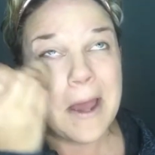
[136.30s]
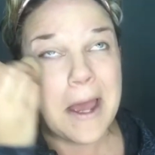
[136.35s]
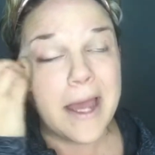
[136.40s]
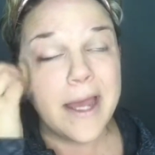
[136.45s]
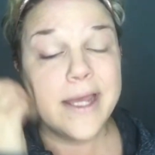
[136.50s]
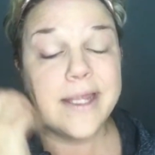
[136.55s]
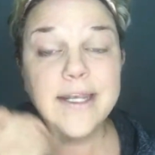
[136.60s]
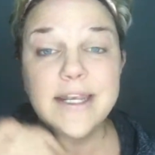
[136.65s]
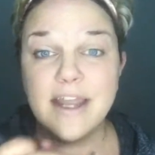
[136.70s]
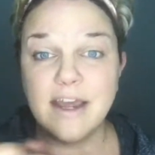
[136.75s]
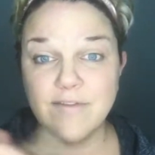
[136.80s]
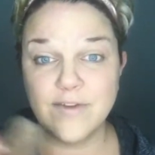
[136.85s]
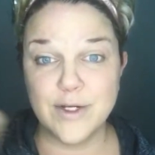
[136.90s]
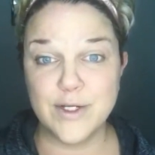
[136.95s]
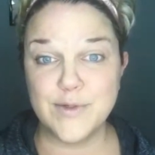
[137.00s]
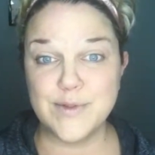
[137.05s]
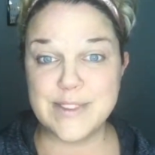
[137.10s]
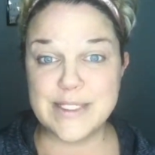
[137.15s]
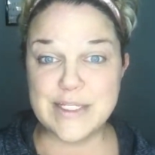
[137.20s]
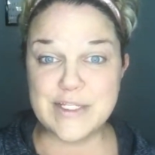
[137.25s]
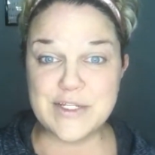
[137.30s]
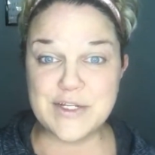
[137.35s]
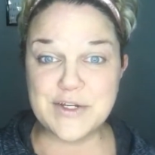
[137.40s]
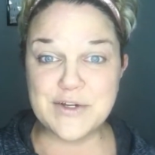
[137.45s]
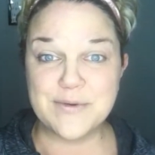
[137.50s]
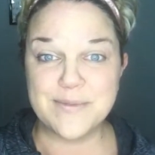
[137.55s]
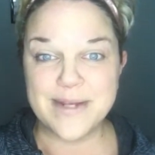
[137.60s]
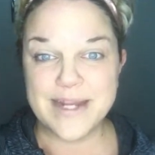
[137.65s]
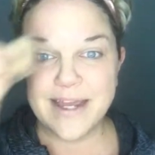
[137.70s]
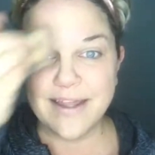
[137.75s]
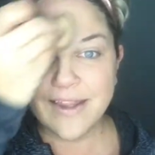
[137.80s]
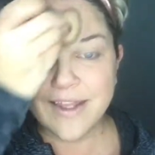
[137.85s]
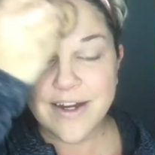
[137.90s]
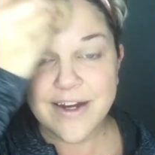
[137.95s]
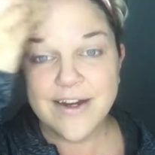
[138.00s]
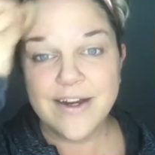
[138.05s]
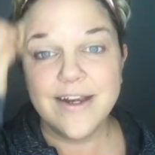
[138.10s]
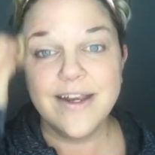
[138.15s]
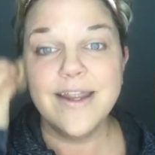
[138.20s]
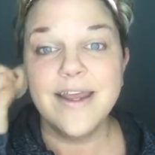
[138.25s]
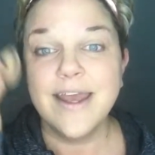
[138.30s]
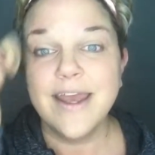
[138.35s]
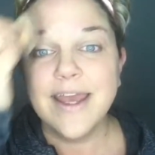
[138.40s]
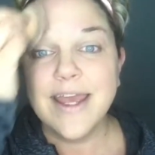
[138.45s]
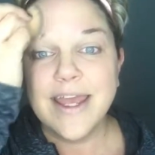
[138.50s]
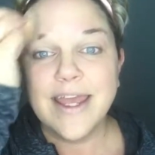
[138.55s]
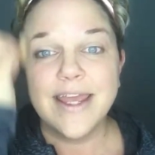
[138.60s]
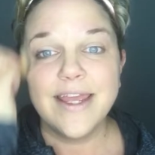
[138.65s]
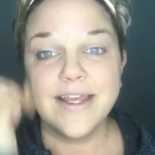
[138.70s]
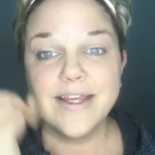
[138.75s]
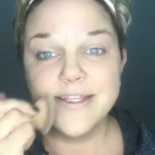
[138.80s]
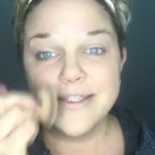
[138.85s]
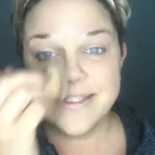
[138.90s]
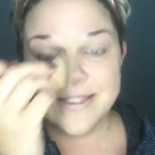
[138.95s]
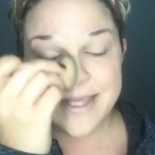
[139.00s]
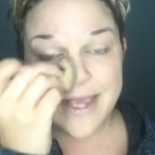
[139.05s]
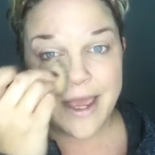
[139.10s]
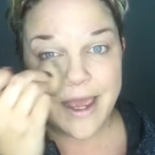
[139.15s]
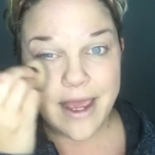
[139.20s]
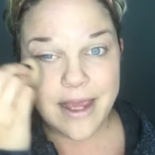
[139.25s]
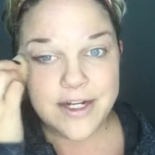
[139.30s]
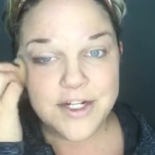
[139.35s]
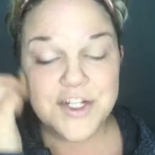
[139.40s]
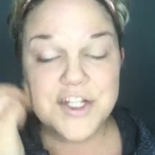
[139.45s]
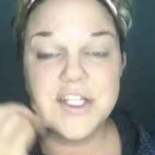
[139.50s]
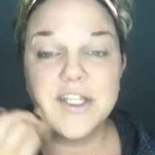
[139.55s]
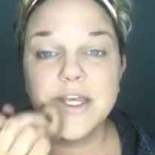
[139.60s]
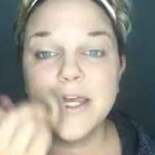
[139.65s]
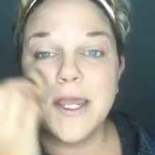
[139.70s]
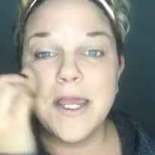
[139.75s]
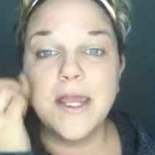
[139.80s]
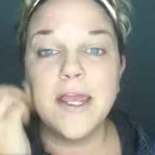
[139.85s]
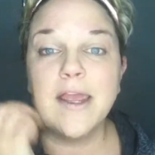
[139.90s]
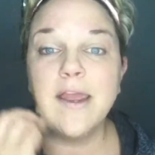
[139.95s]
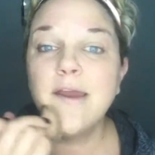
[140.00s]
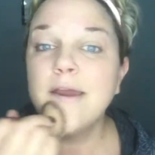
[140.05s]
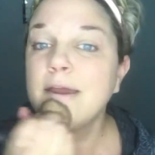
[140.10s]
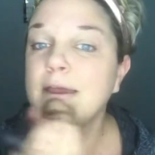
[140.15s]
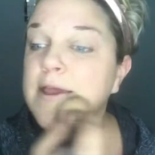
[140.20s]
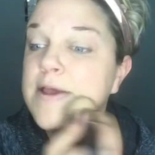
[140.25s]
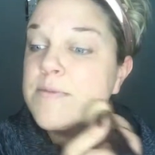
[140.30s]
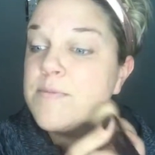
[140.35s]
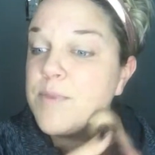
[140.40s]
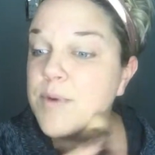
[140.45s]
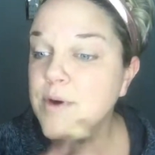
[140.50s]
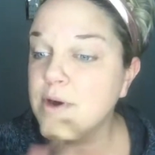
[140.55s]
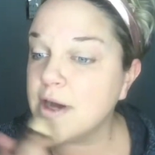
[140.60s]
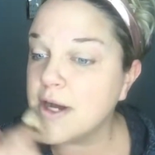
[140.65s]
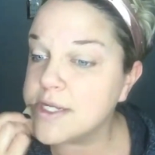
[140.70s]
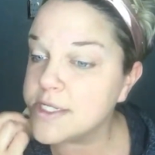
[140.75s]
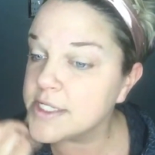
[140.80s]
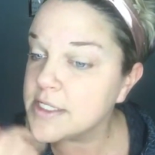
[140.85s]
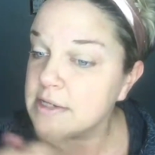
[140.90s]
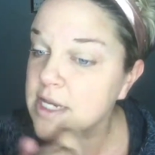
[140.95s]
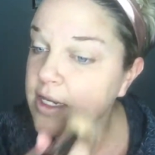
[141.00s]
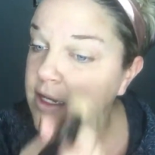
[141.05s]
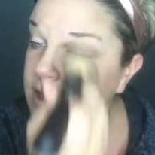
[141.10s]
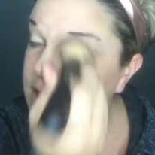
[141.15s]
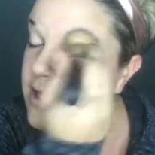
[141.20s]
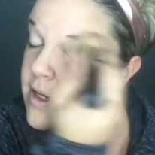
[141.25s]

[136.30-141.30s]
I never used to do, but I learned, is to actually put